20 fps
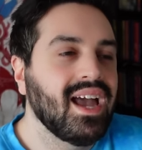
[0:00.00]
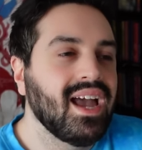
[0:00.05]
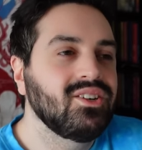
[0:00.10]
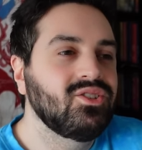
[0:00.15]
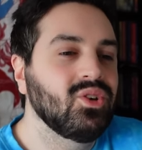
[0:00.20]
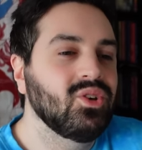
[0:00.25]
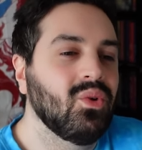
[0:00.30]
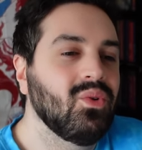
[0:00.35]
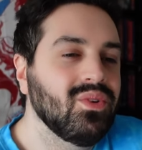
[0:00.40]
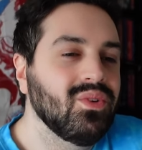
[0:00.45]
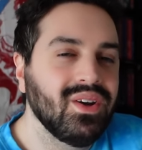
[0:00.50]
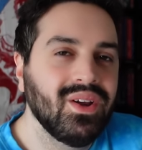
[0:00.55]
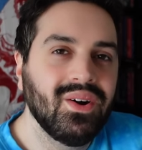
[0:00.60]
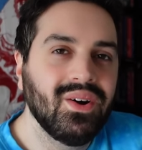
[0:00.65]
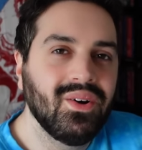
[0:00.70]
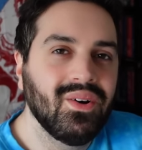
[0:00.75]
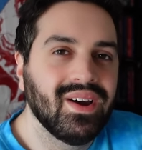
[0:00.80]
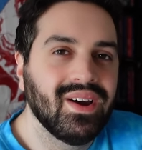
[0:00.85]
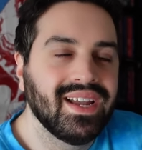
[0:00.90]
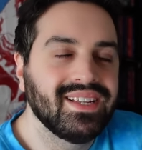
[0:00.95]
I don't
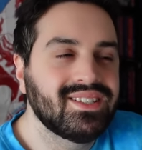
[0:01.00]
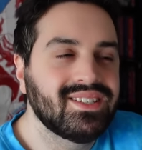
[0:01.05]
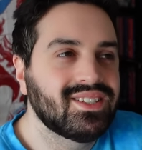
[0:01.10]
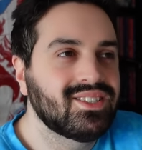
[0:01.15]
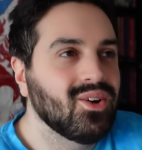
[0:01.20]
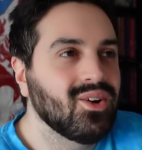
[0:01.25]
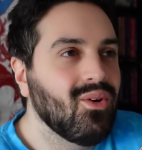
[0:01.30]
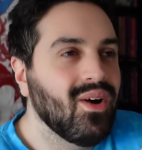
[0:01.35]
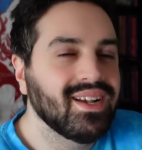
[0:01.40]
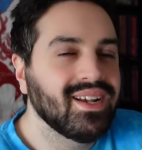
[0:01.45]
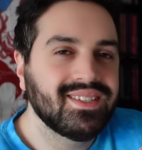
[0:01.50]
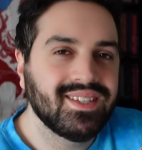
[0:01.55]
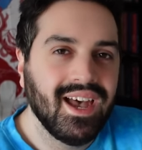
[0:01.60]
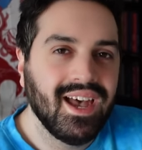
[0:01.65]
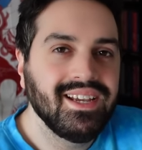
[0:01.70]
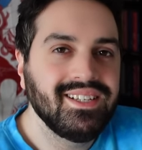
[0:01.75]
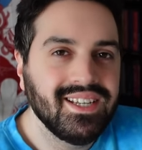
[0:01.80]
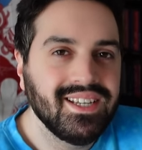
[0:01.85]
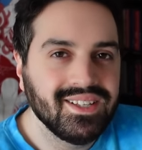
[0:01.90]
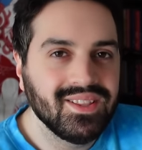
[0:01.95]
know. It's so
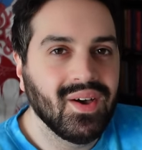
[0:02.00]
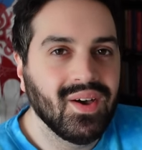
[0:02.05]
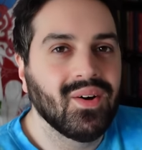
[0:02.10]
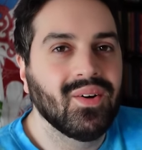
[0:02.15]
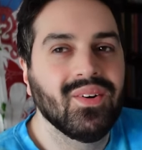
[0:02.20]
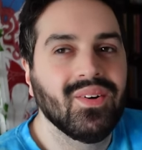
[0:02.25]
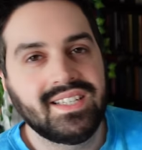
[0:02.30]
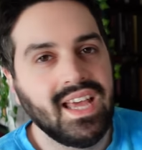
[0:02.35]
exciting, though.